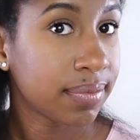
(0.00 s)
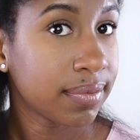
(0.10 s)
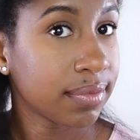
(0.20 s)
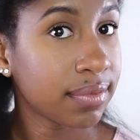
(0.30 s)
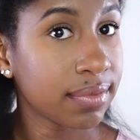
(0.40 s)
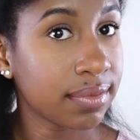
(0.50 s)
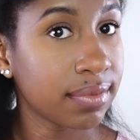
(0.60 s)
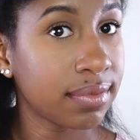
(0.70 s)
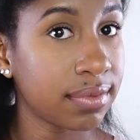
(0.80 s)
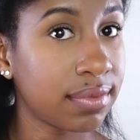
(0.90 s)

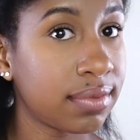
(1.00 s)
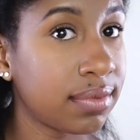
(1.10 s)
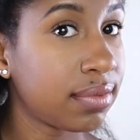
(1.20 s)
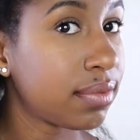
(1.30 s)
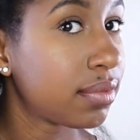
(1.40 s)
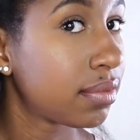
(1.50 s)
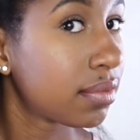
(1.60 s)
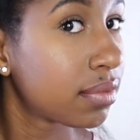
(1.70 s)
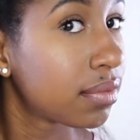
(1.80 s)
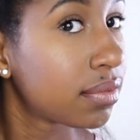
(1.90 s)

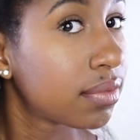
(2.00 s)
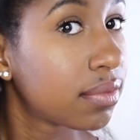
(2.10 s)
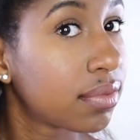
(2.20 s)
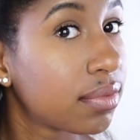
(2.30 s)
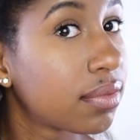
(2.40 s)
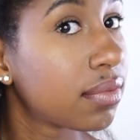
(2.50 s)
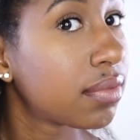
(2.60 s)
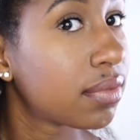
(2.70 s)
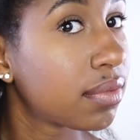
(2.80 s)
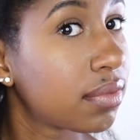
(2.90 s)

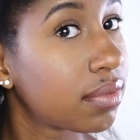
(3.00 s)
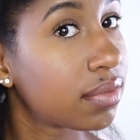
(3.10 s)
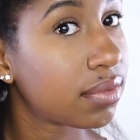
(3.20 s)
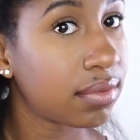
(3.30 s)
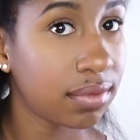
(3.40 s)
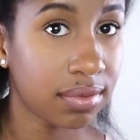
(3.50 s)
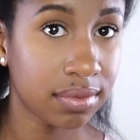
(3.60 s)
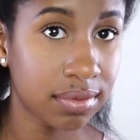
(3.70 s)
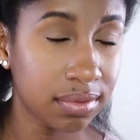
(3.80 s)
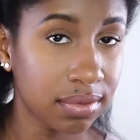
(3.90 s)
[no speech]